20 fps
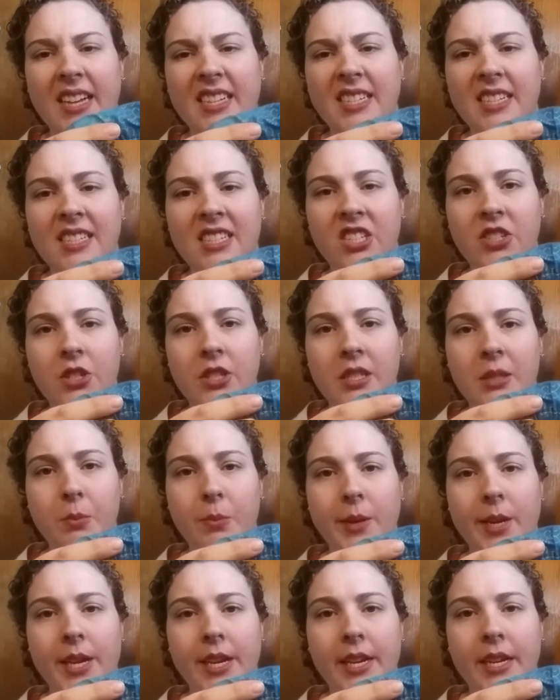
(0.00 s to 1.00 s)
I tend to just
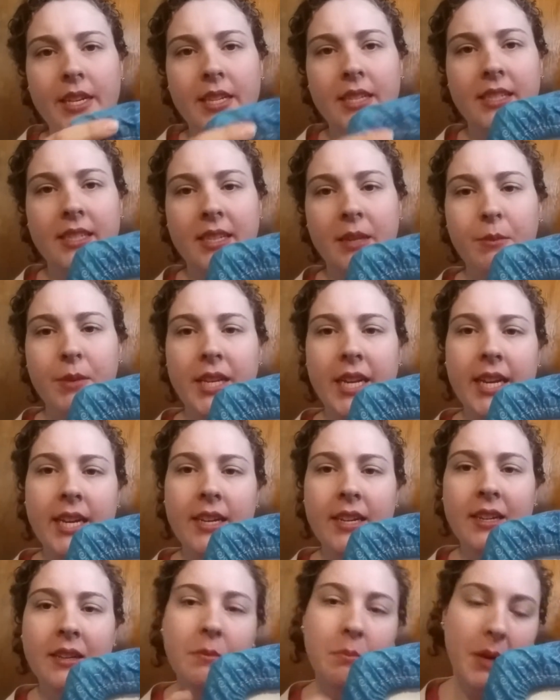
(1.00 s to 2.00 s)
be
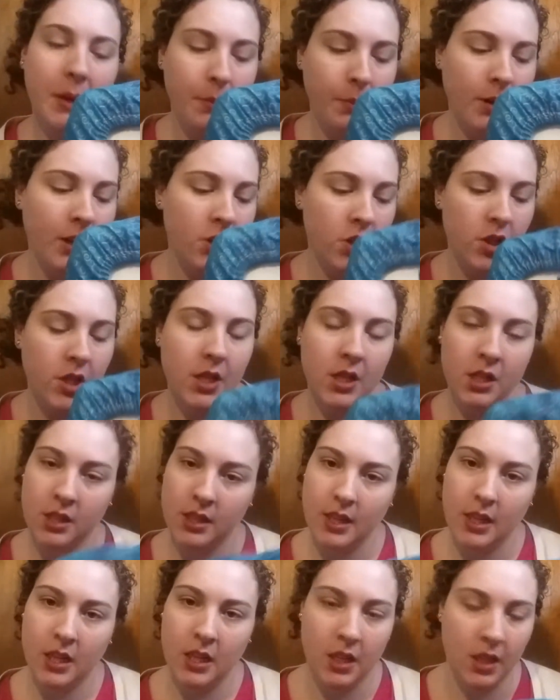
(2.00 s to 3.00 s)
intimidated by
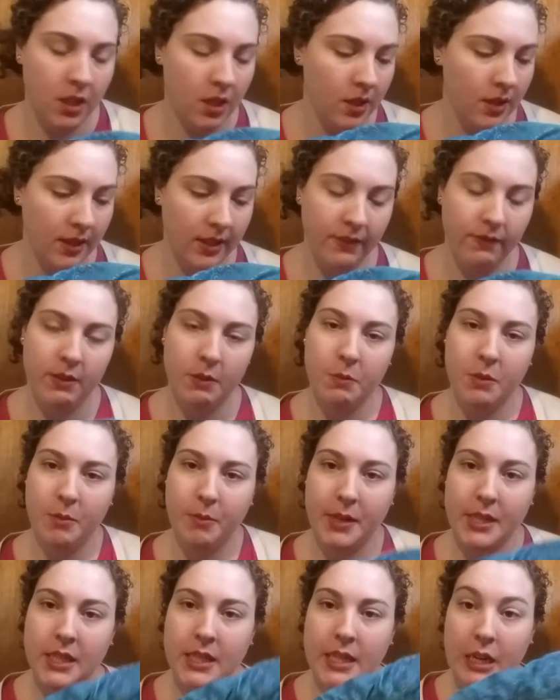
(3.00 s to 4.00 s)
projects and leave them in
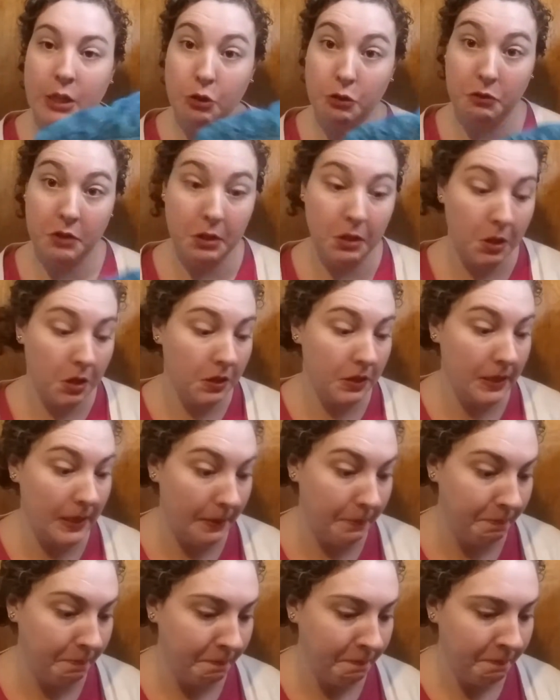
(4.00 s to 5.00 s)
my stash for a long
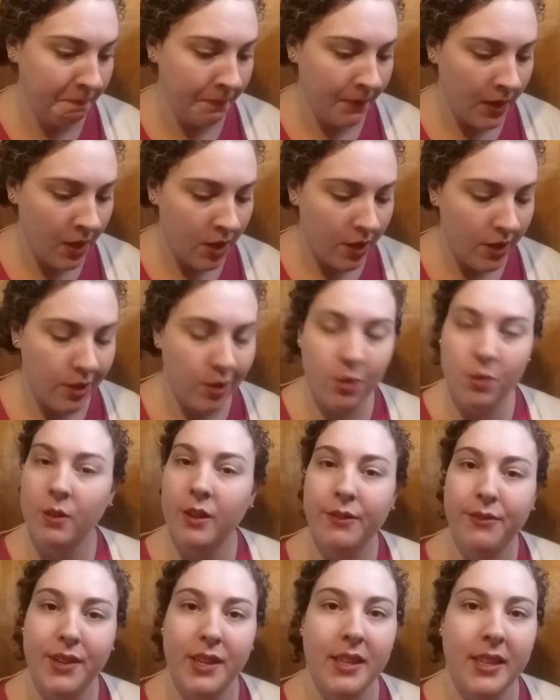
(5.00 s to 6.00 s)
time. So
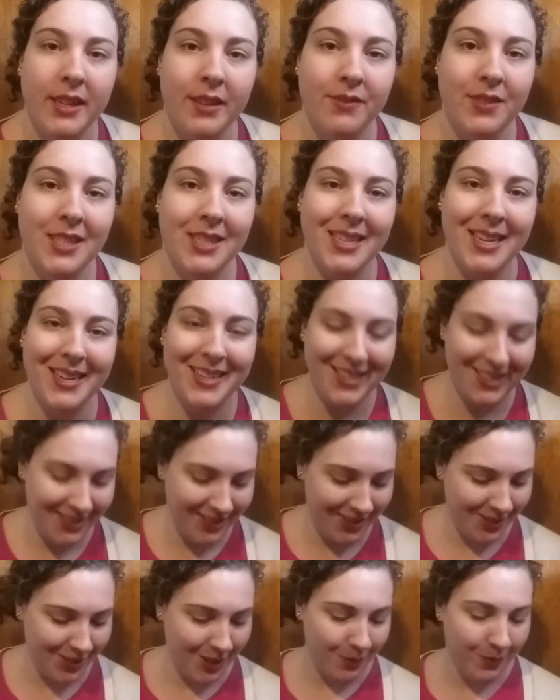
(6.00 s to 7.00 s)
I finally have decided
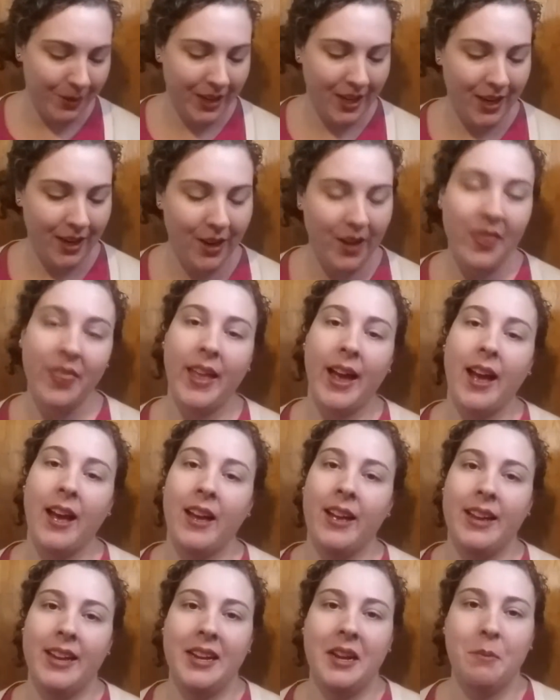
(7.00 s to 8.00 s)
to start working on
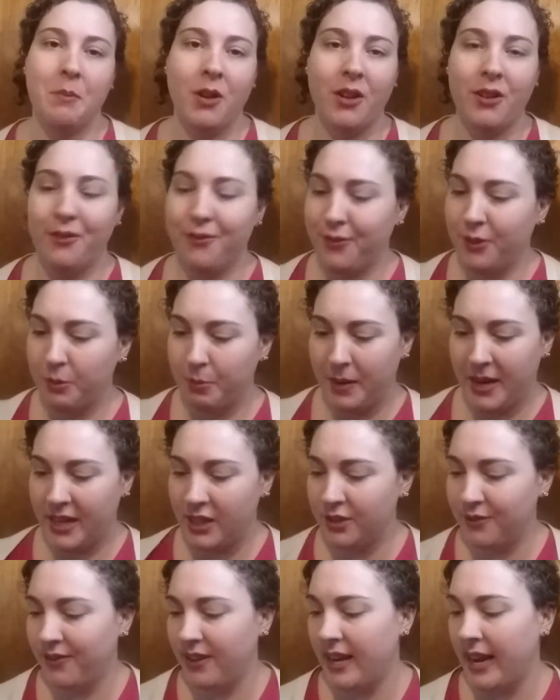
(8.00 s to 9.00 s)
that, and I'm on Full
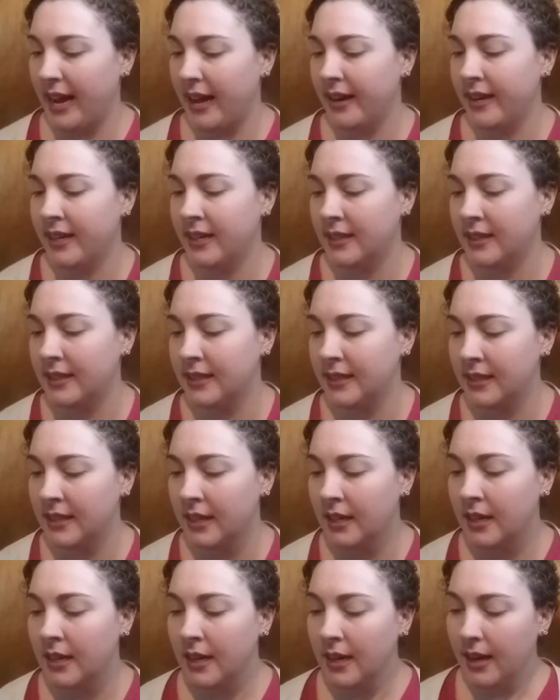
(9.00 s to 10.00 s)
Page Fanatics
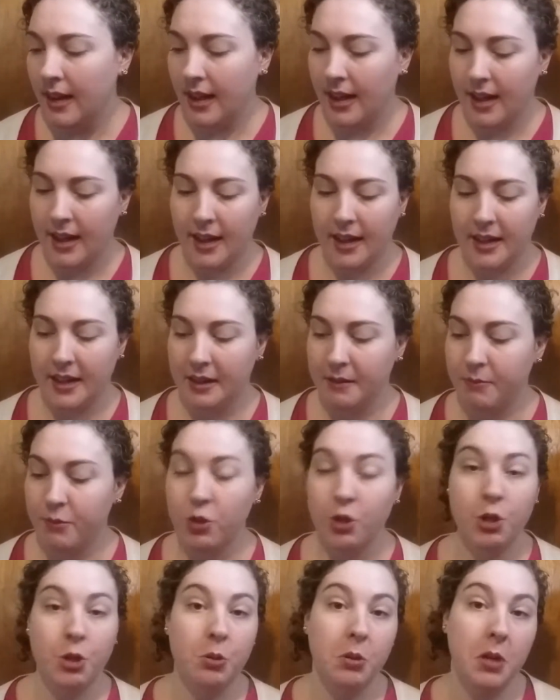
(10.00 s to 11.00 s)

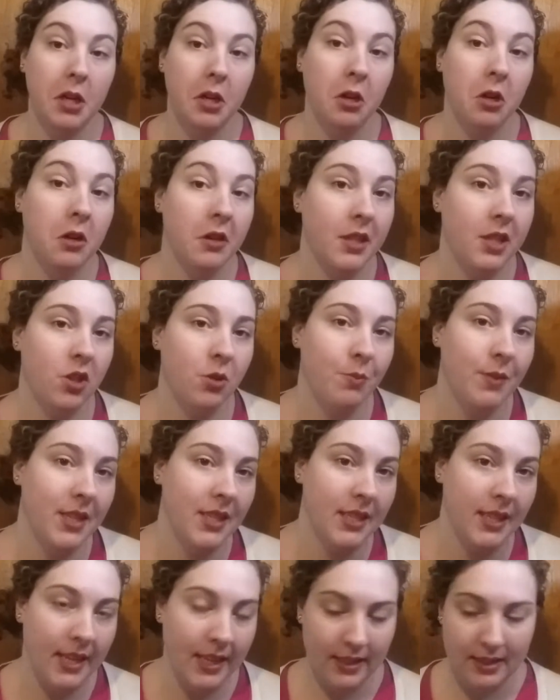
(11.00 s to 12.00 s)
to encourage me
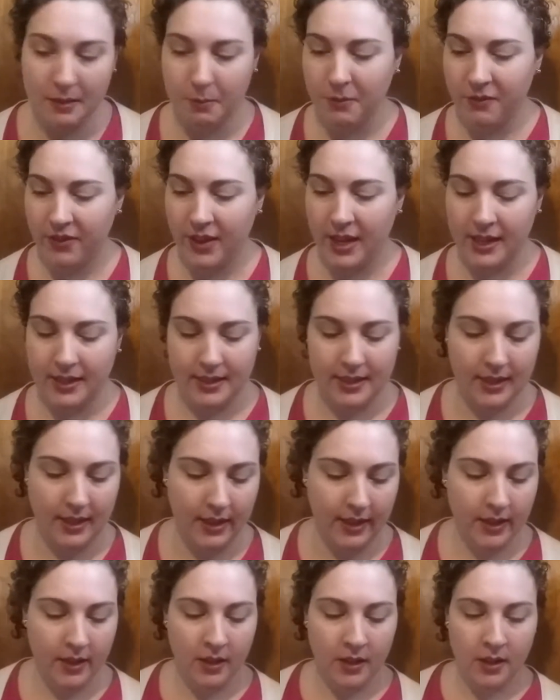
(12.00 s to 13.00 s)
to get some of that
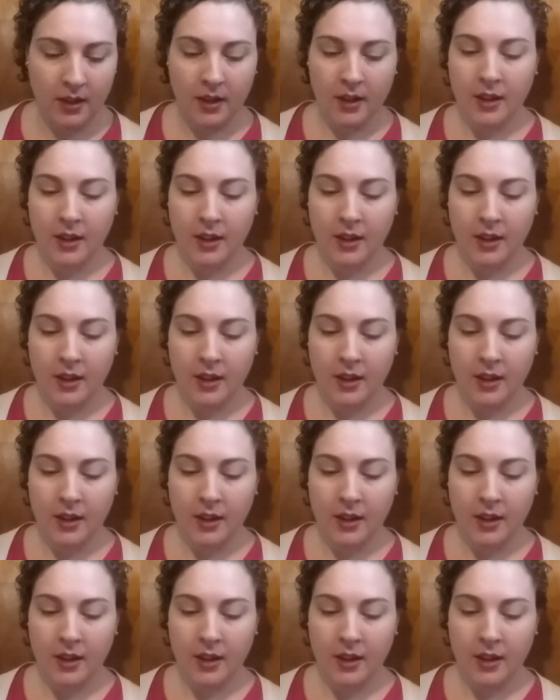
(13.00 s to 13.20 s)
done.